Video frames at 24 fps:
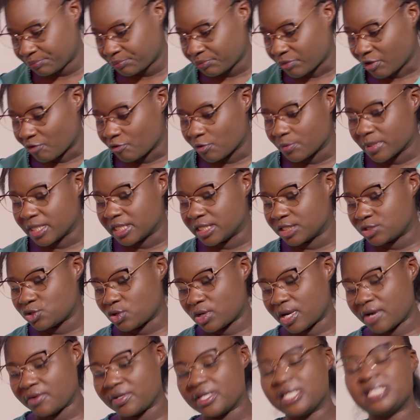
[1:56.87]
from the
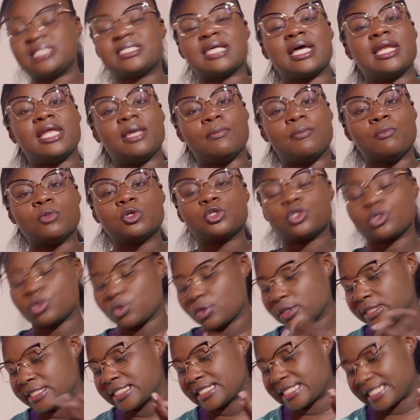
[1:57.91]
dictionary, it's an
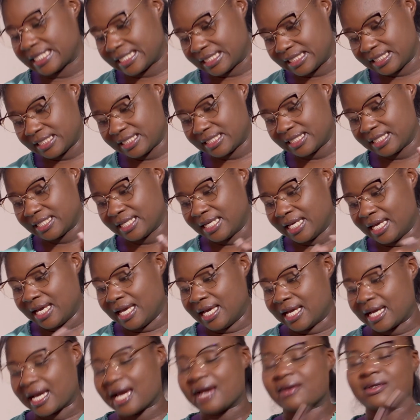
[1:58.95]
emotional state
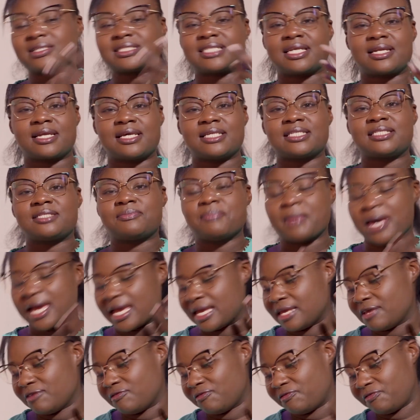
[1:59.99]
characterized
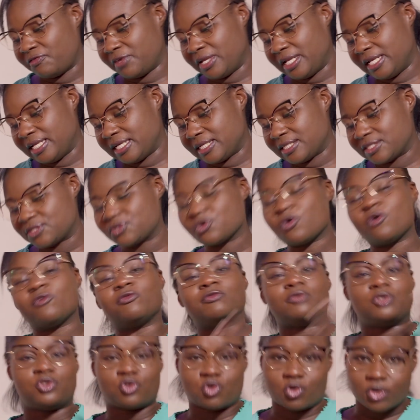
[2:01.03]
by feelings of
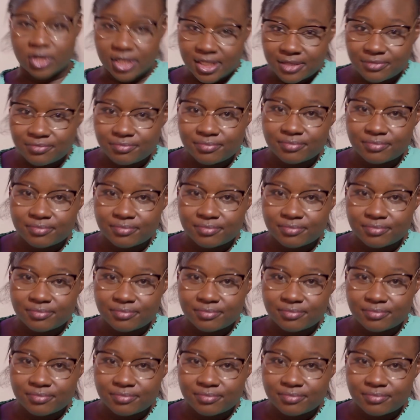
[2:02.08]
joy,